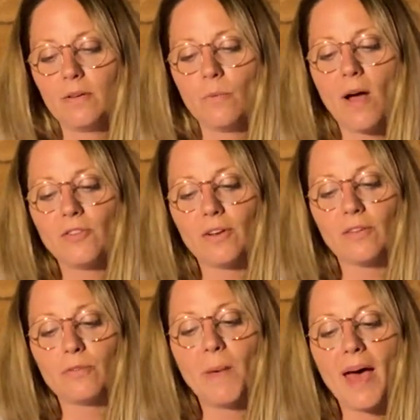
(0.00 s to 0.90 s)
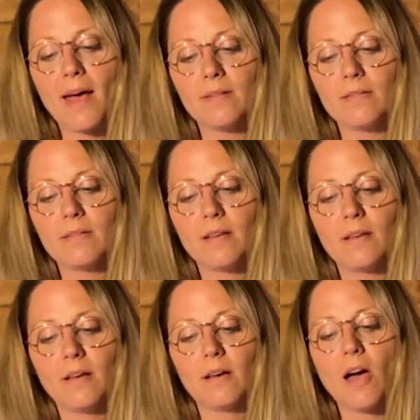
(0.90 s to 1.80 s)
Watching us pass,
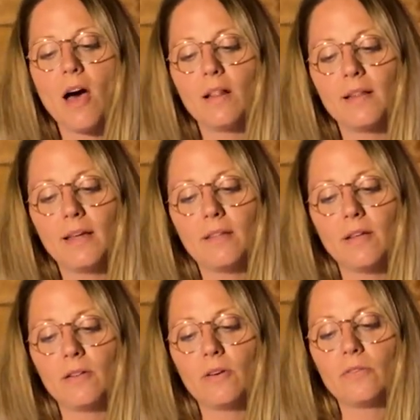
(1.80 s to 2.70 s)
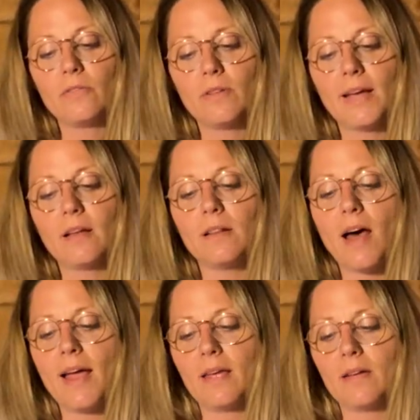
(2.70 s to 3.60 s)
a collie that looks like a
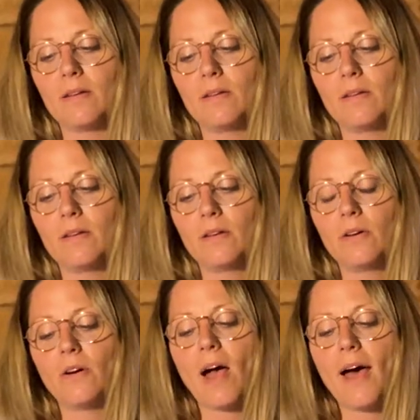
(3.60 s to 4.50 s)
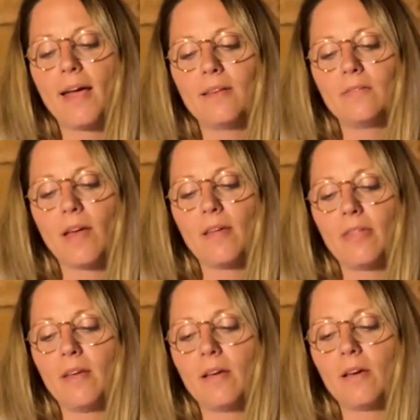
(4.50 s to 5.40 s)
lion. Her eyes, I
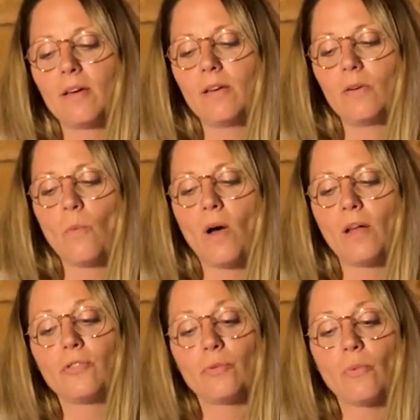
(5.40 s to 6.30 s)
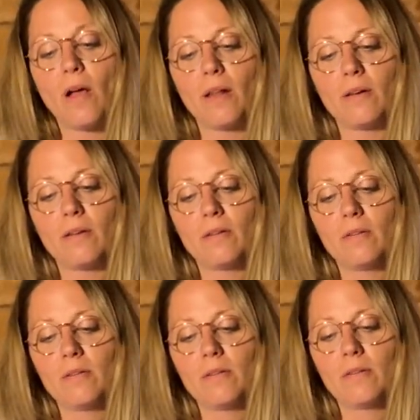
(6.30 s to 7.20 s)
think, want to run.
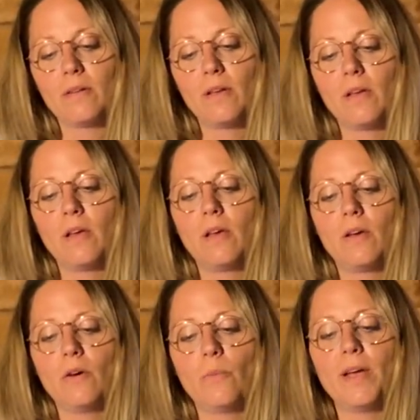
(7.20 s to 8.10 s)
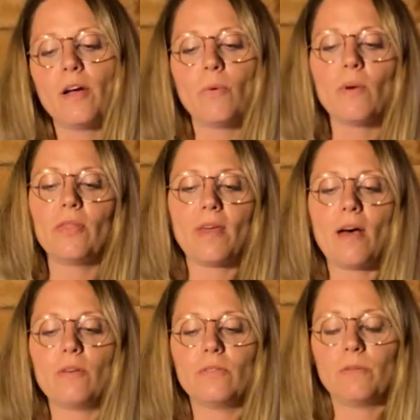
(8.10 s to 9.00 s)
We are
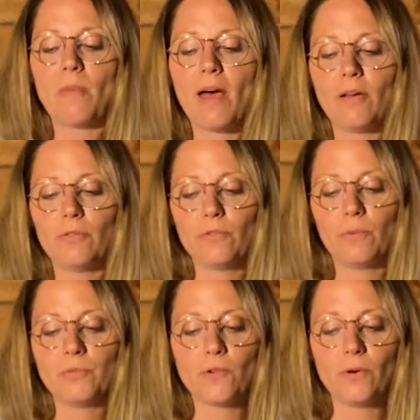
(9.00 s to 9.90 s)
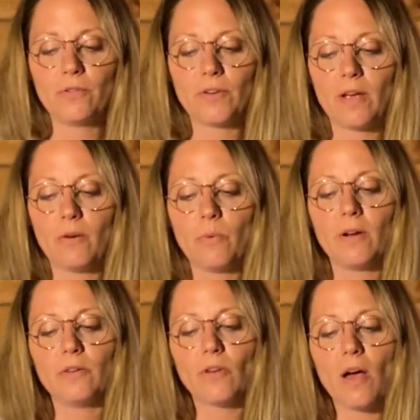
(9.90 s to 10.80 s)
1,000 miles from Georgia, where
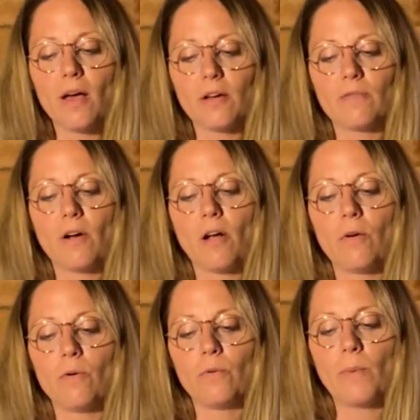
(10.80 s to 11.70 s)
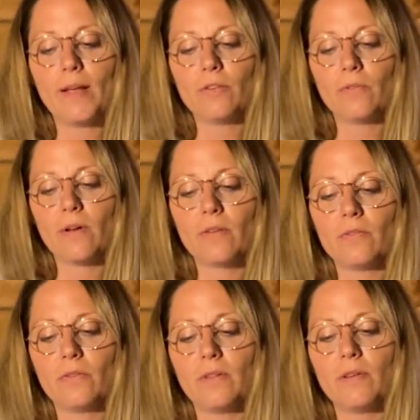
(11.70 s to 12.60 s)
a dog of our own waits for
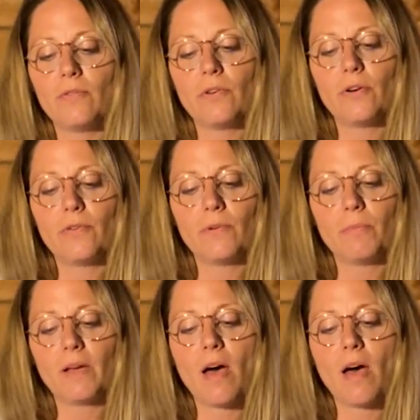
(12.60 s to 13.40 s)
us to lift her from the